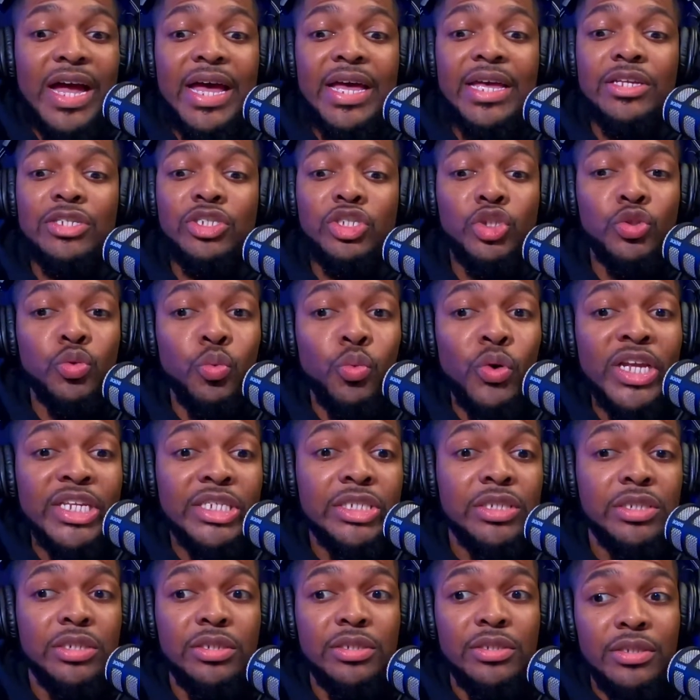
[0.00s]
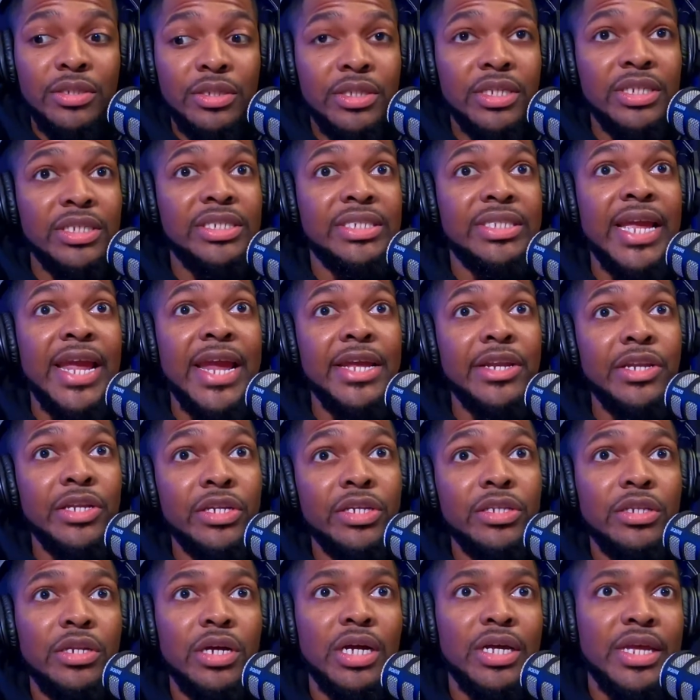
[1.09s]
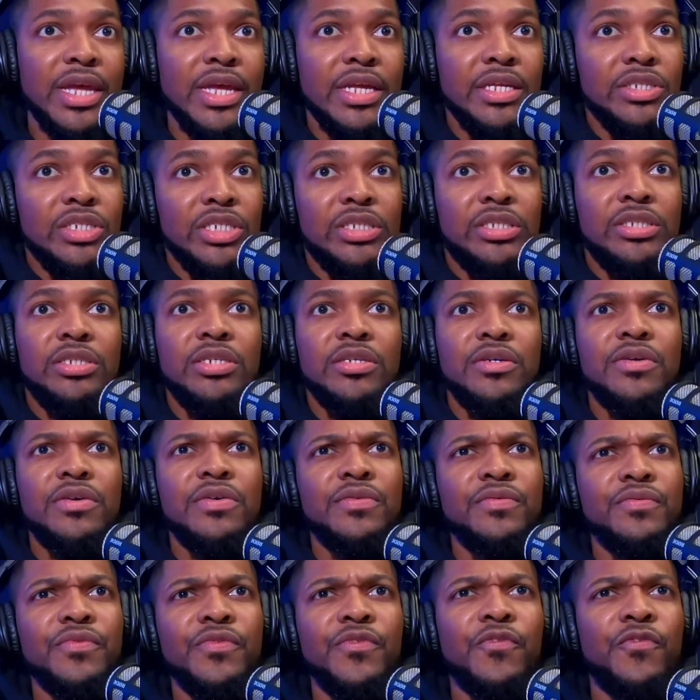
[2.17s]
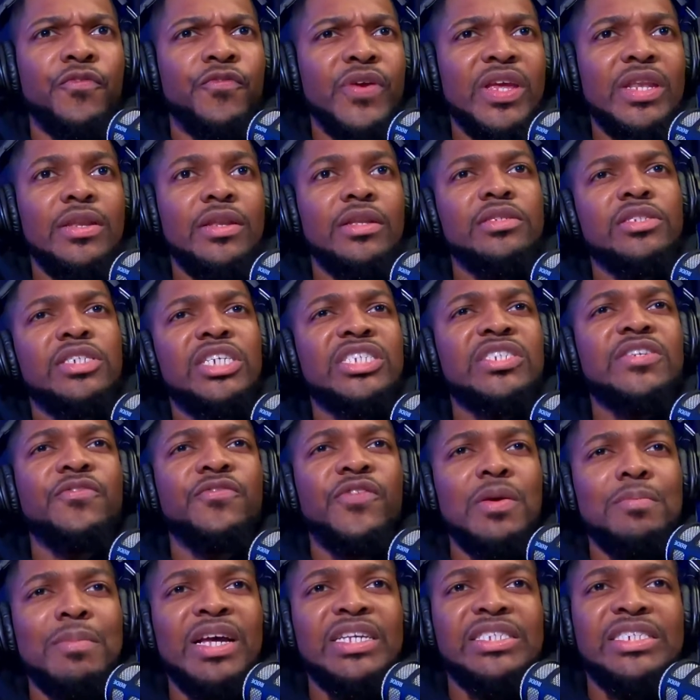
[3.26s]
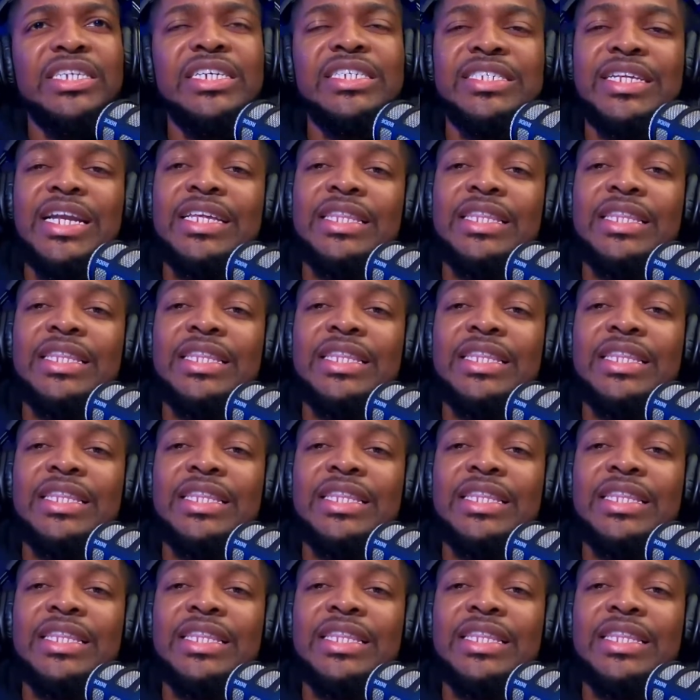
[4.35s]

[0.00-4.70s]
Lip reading: switched the standard again just to fit my season.